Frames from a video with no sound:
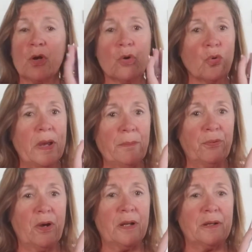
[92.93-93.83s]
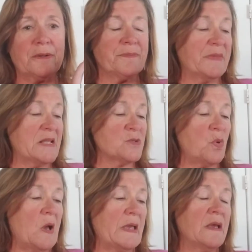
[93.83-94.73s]
Great product, that's
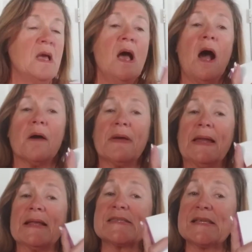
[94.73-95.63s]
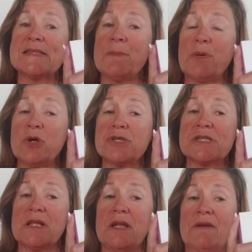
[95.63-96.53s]
why. All right, and since I
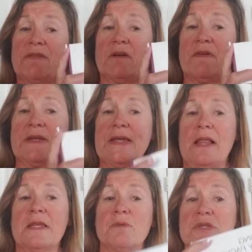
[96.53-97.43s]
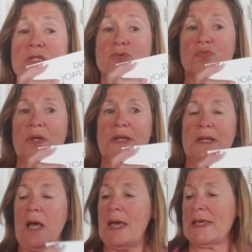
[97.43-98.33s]
purchased the Lifelong Vitality, which is really
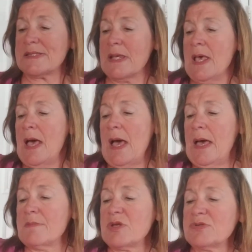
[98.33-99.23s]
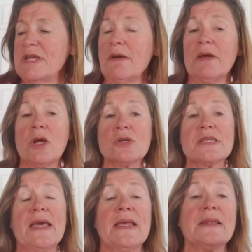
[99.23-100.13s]
nice, um, doTERRA
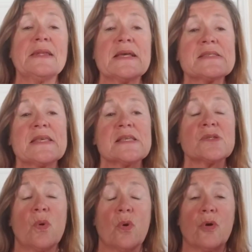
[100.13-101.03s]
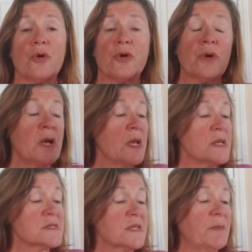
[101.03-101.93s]
goes ahead and lets us order
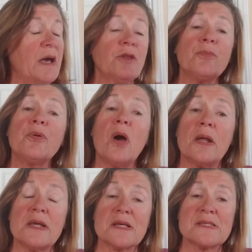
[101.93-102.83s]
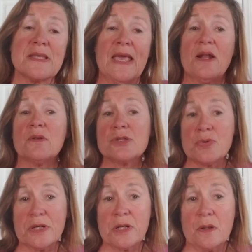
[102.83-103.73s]
some other products at only
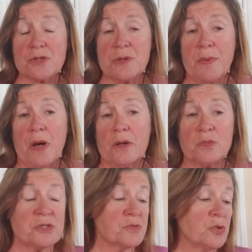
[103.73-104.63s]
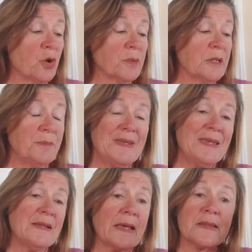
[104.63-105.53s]
twenty dollars a bottle, which would normally
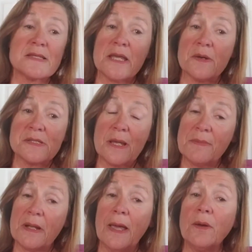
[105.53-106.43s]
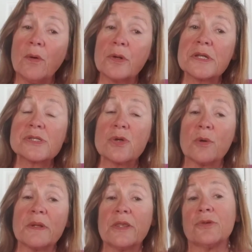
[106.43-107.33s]
be like the Terrazyme that I ordered is
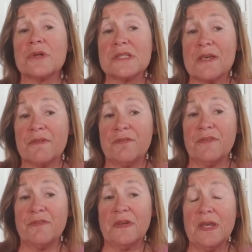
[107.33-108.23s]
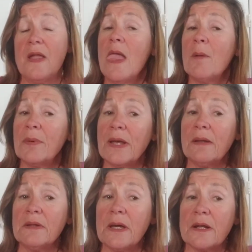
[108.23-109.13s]
normally thirty-seven fifty, but
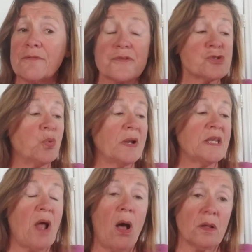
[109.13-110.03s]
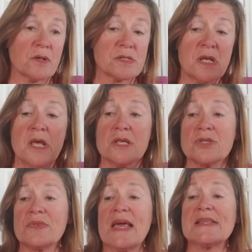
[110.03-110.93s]
I only got it for twenty dollars.
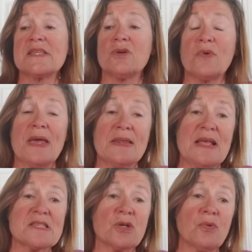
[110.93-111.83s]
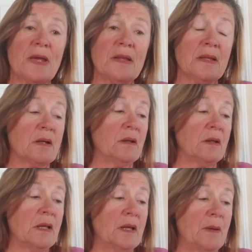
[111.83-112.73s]
So that's a great, that's a great
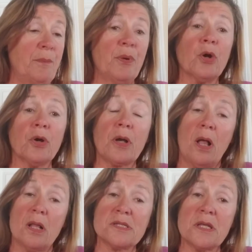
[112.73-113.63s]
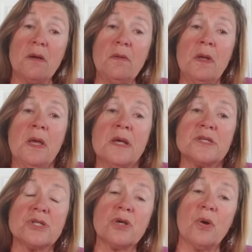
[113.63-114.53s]
little um, perk also
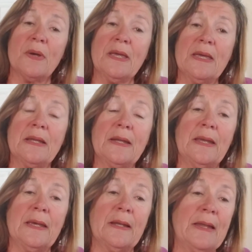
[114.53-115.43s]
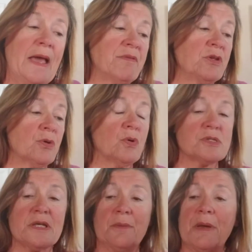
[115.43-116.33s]
to go ahead and having your
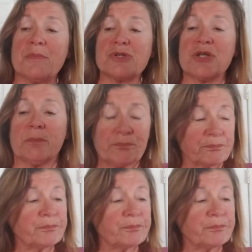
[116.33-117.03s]
wholesale membership.